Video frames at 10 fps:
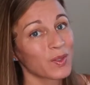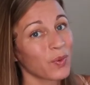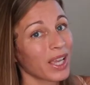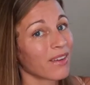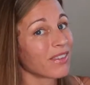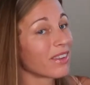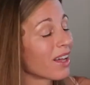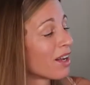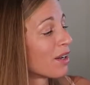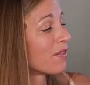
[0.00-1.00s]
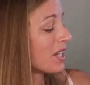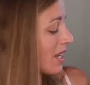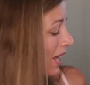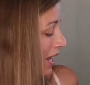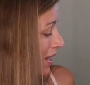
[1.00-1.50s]
We have loved
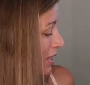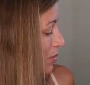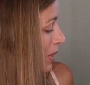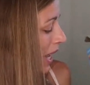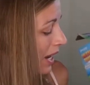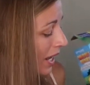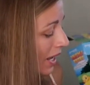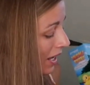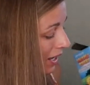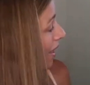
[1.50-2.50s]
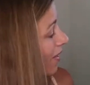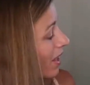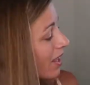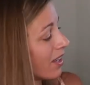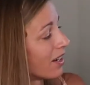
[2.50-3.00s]
Yeti and the Spaghetti. And
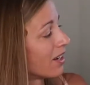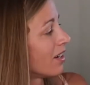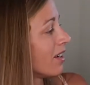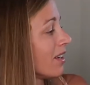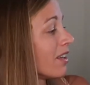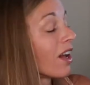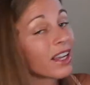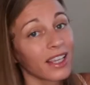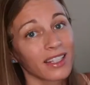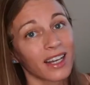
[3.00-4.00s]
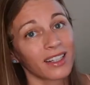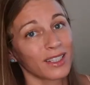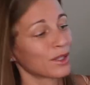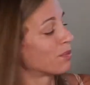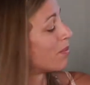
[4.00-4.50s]
then Lucky Ducks,
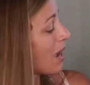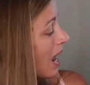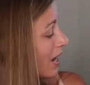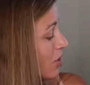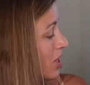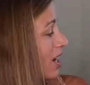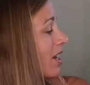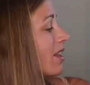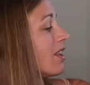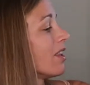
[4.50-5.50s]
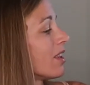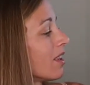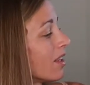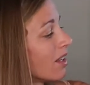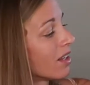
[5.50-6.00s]
matching.
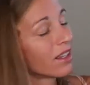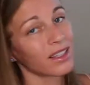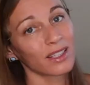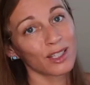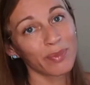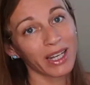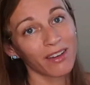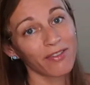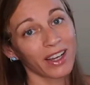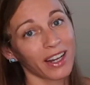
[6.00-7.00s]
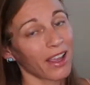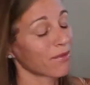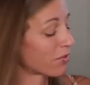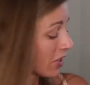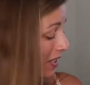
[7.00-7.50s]
This has been a fun
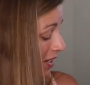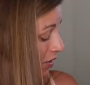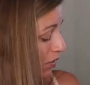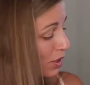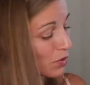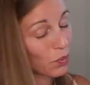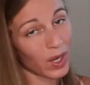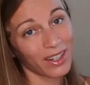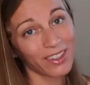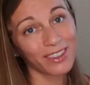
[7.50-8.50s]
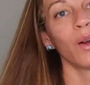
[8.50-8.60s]
game for Sindel as well.